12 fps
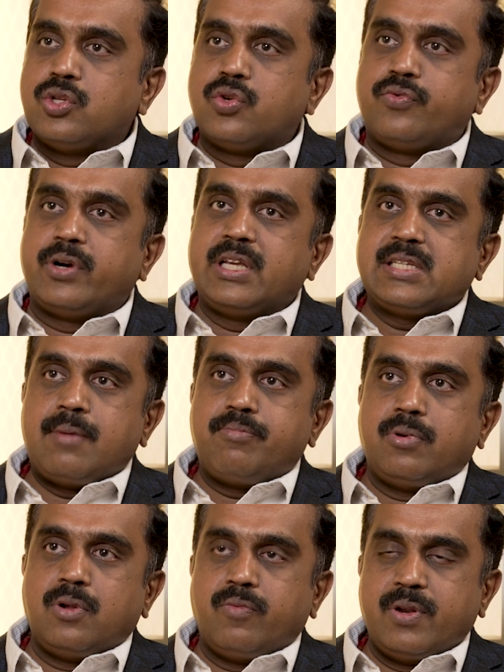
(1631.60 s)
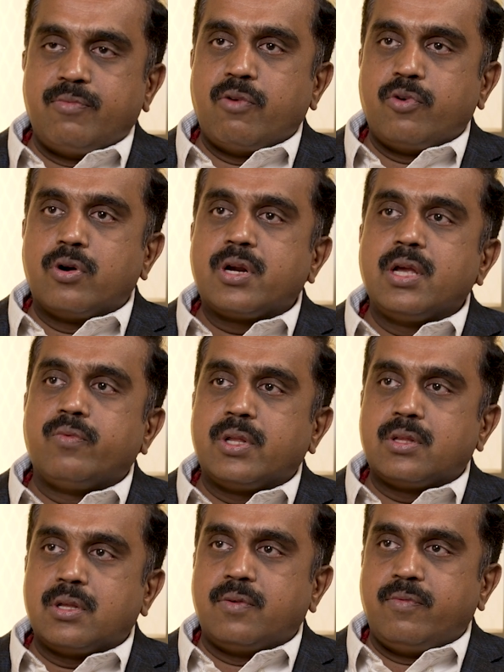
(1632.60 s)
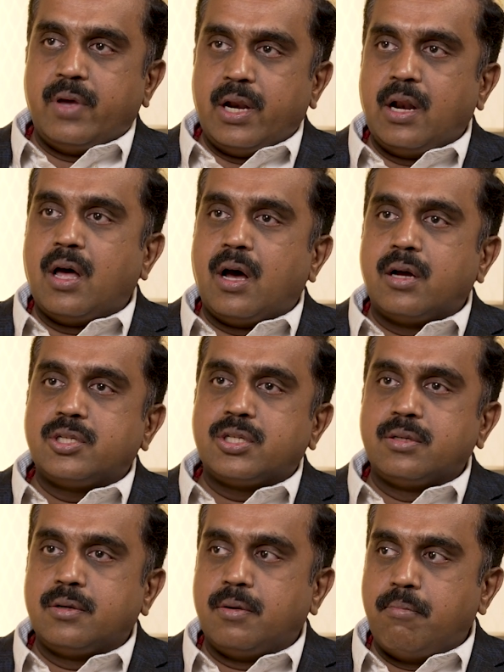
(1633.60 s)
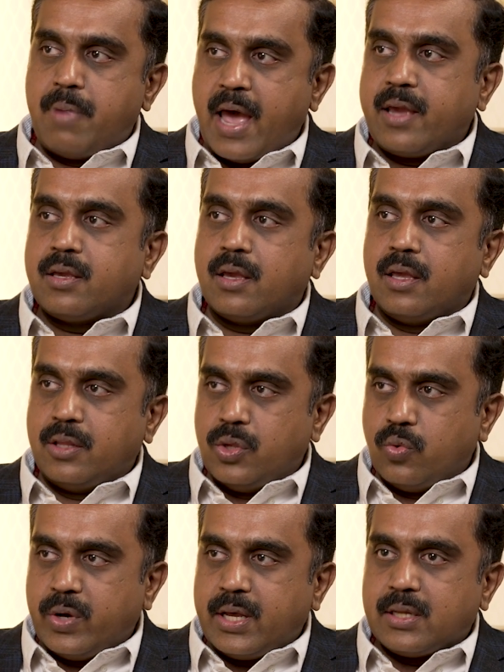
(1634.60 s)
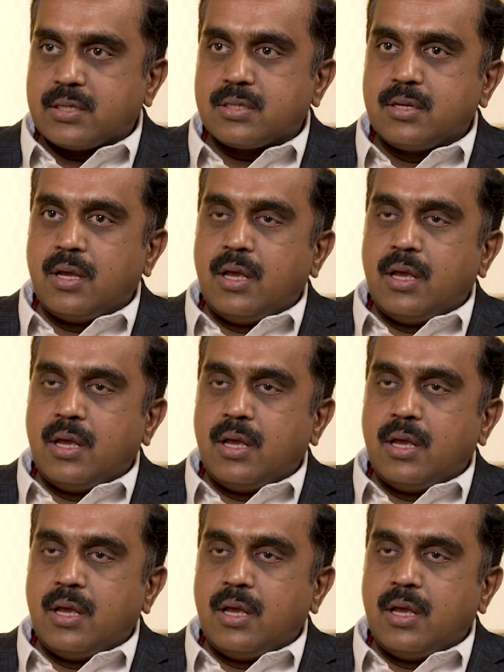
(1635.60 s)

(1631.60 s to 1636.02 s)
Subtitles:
So for example, when we're working with a very large bank in the US,